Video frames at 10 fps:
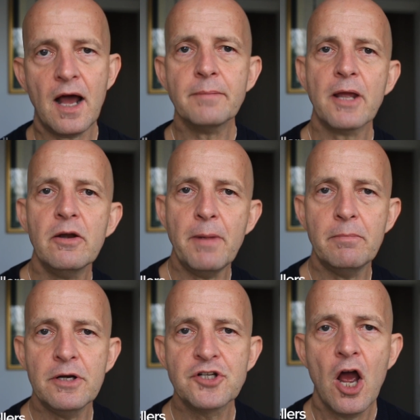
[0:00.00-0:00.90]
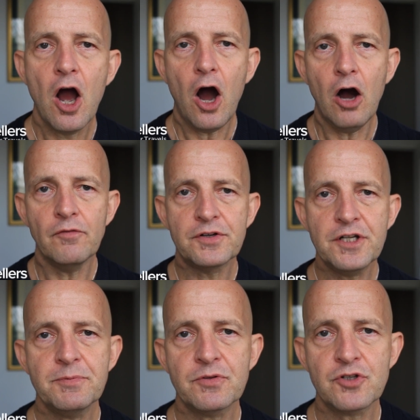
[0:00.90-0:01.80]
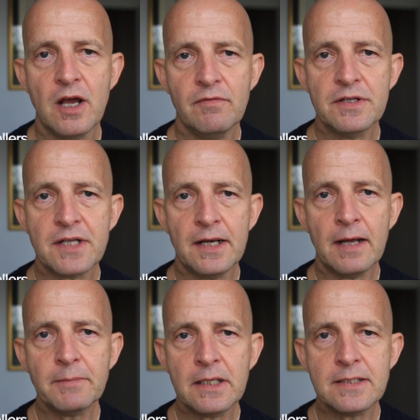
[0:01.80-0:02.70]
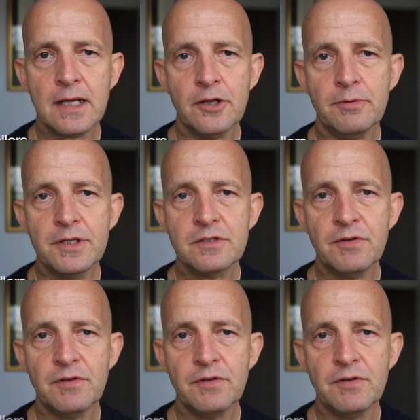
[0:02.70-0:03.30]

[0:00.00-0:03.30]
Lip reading: I'm Gary Bembridge of Tips for Travelers, and I'm going to tell you in this